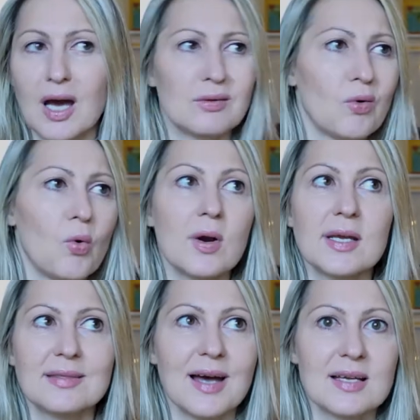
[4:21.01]
that, or
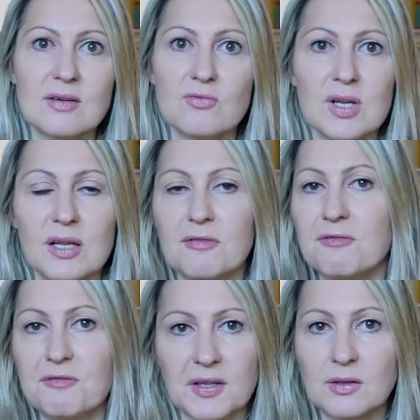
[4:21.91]
it doesn't really
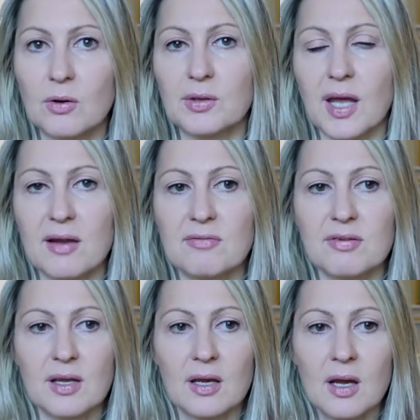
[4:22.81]
fit on
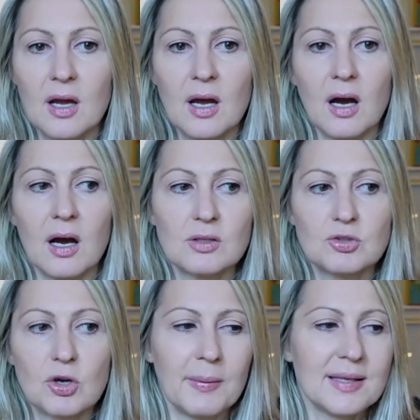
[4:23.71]
every
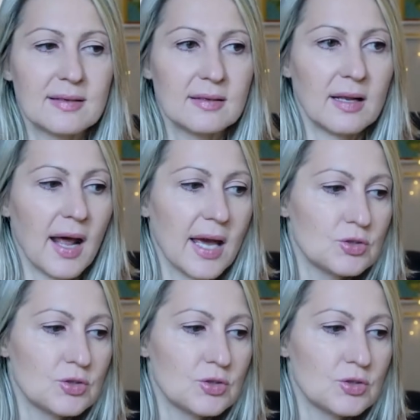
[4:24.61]
documentary that I